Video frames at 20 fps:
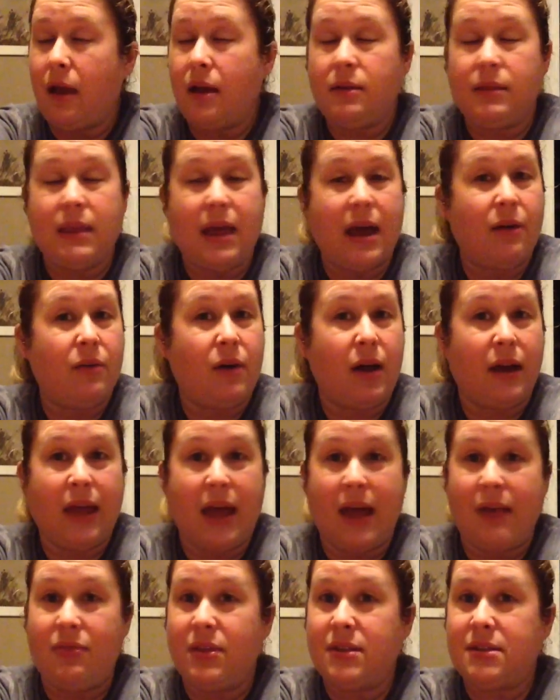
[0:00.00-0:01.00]
Now,
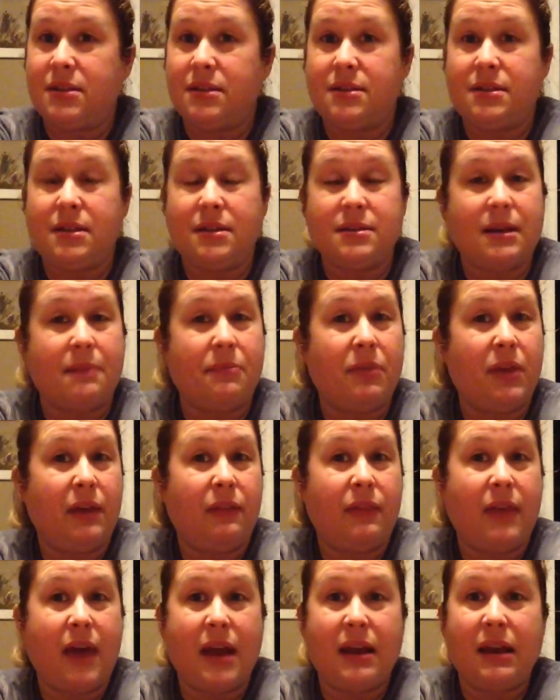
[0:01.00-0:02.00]
again, this is
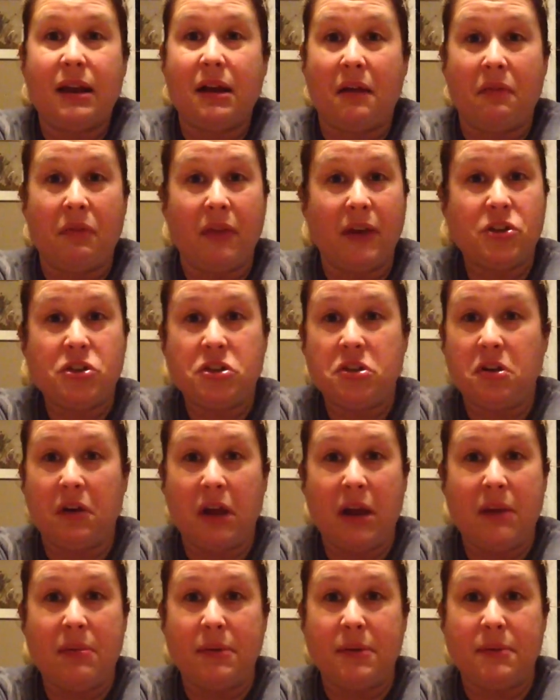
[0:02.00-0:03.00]
something that unless you're
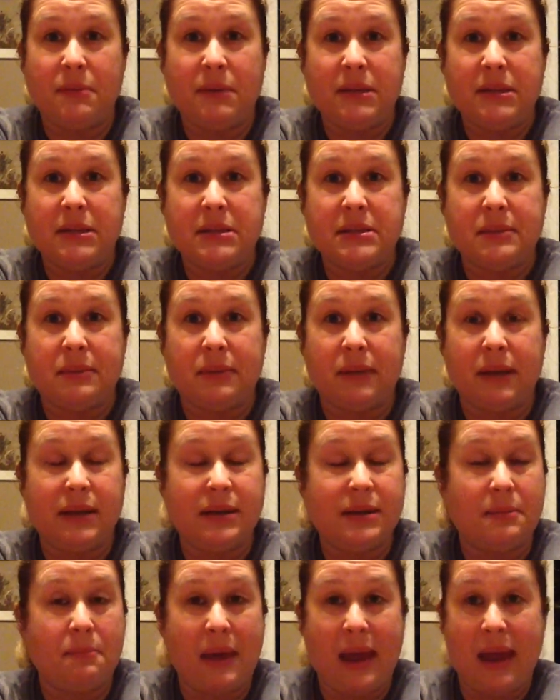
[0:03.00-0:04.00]
able to be
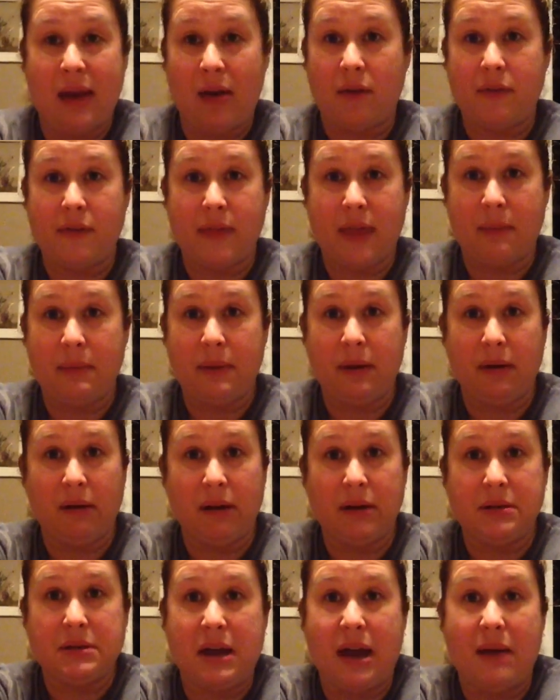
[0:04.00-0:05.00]
disciplined and paid off in that
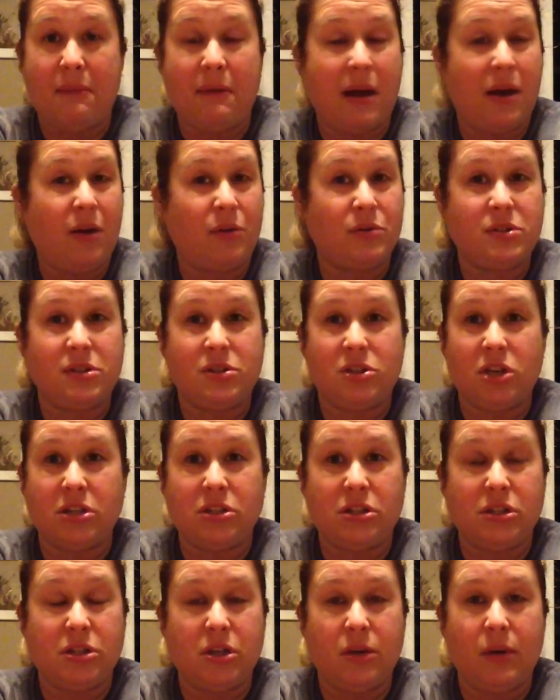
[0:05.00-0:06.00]
period of time, I don't
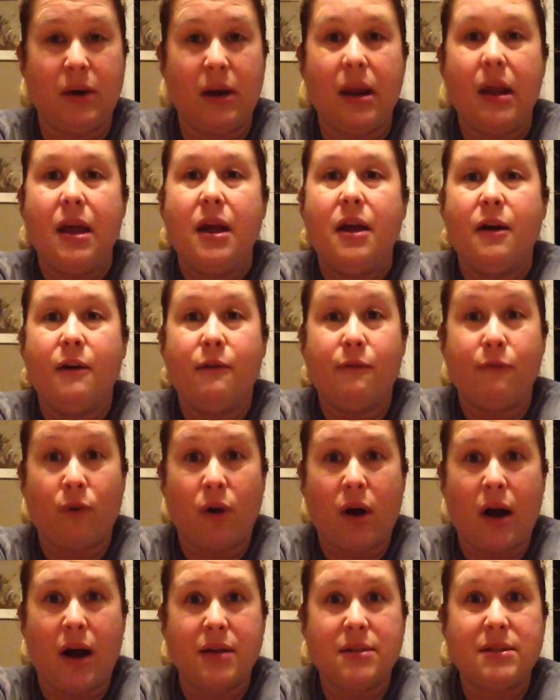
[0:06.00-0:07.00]
suggest you do it.
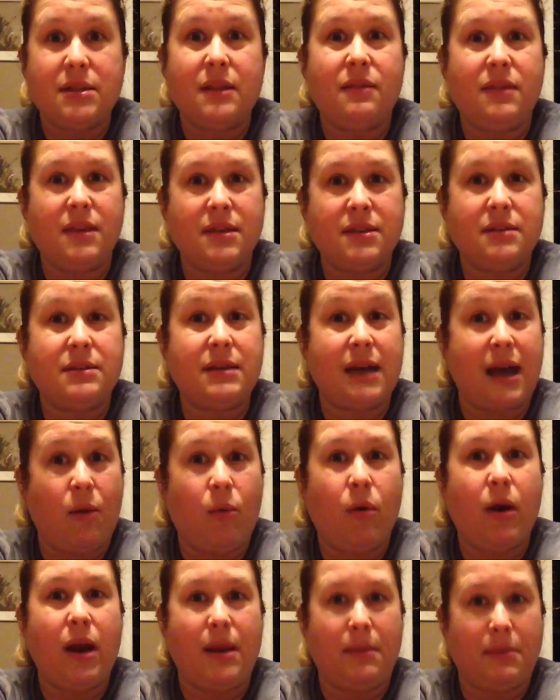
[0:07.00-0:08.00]
For us, this is how
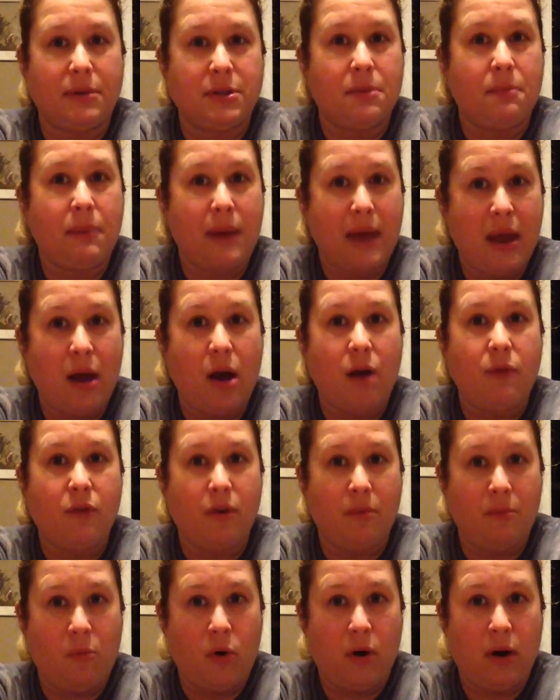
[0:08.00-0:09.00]
we're able to pay off
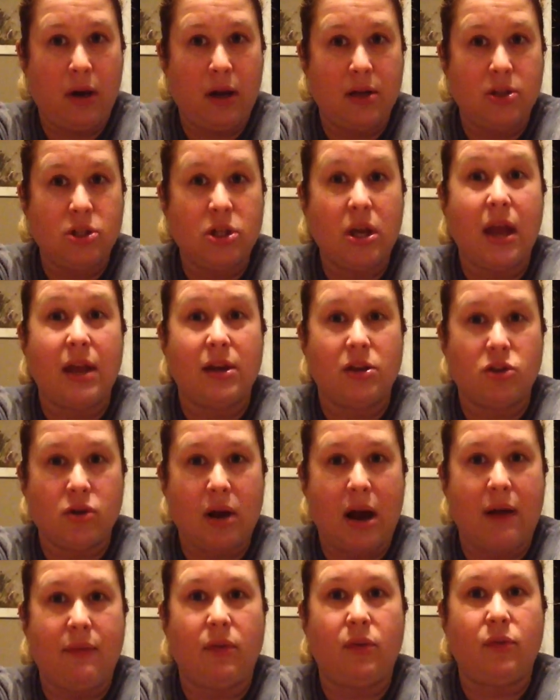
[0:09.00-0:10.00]
our mortgage and
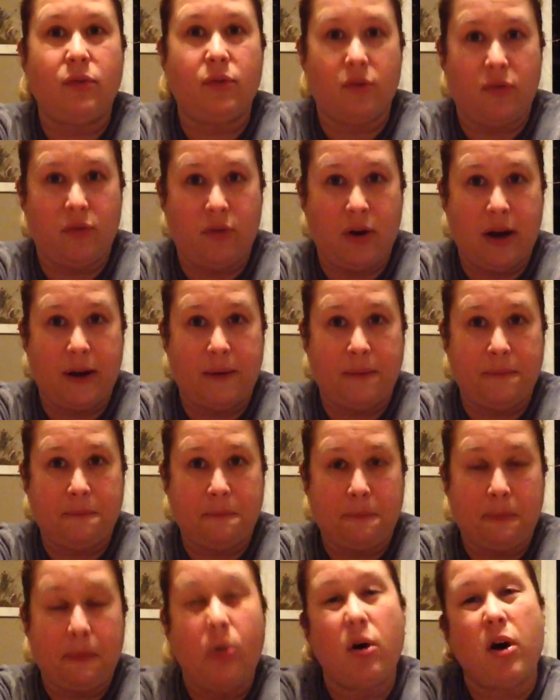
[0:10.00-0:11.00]
travel for free.
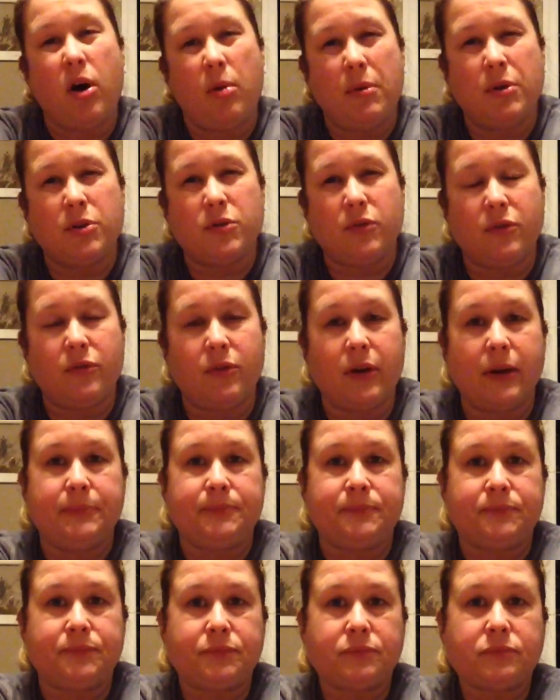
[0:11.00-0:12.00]
Well, almost for free.
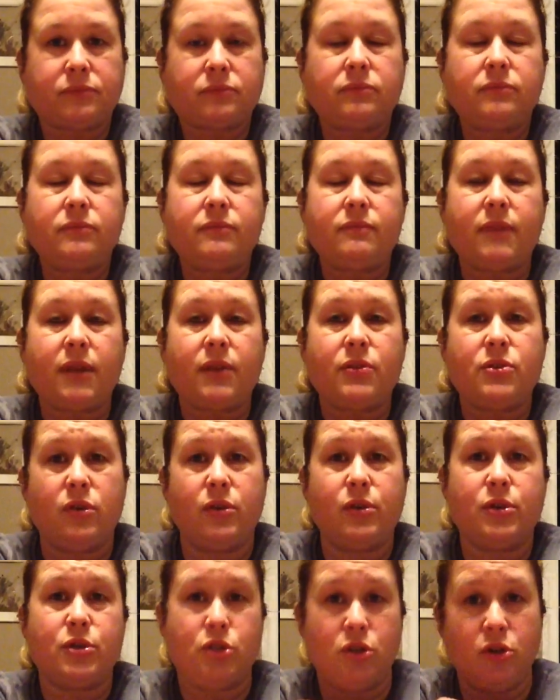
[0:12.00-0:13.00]
So
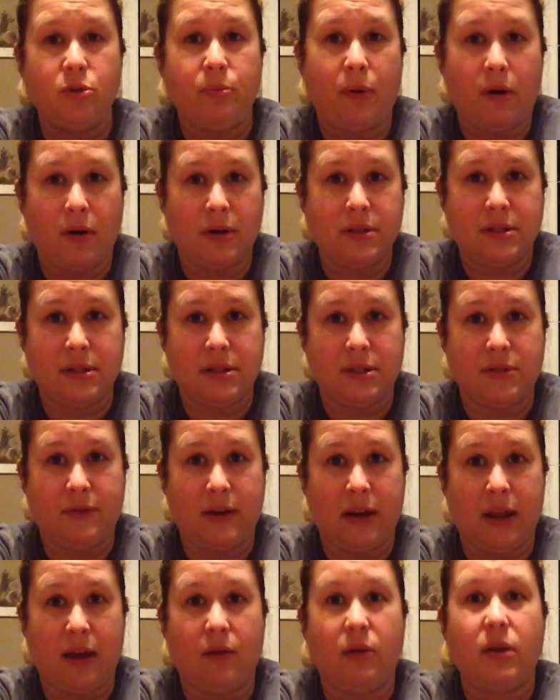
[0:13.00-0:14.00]
there's two parts to this
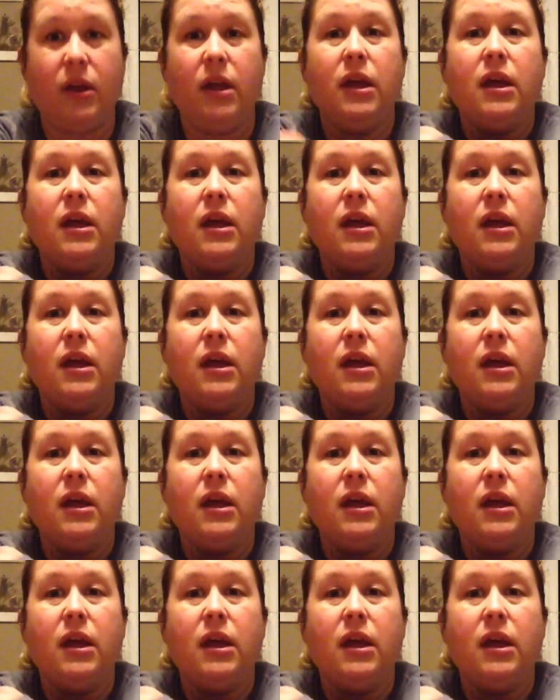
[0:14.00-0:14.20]
video.